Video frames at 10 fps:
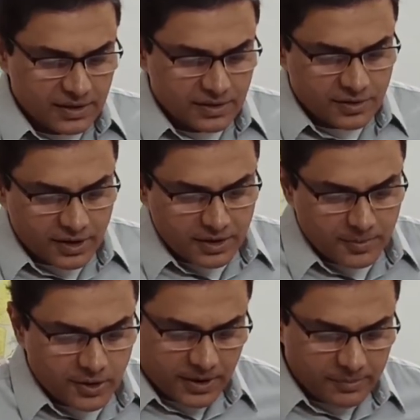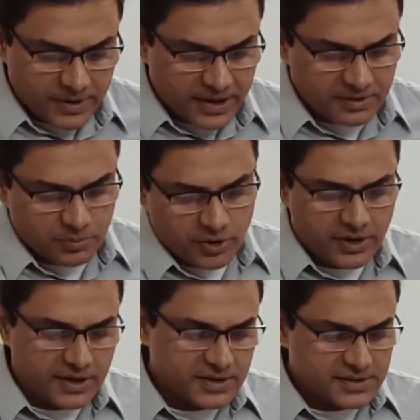Talking about American
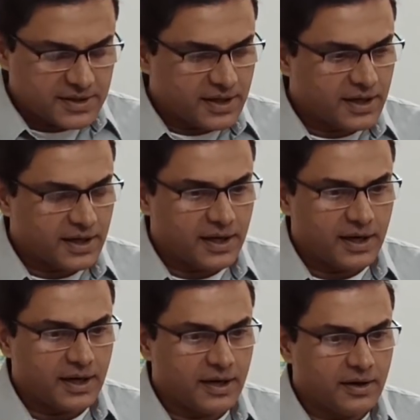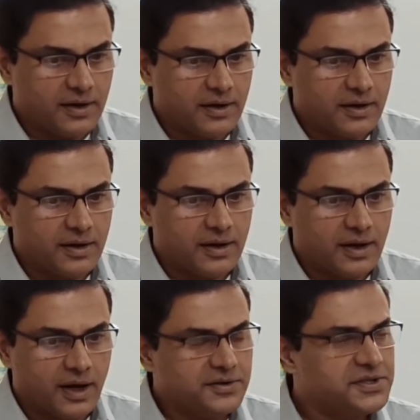politics,
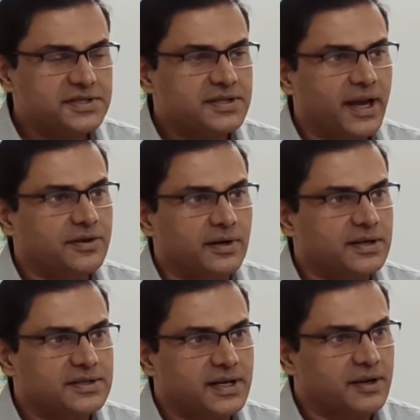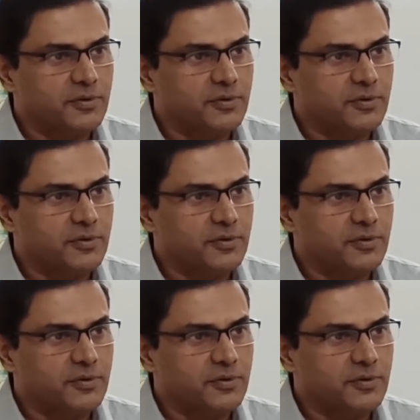I would just like to understand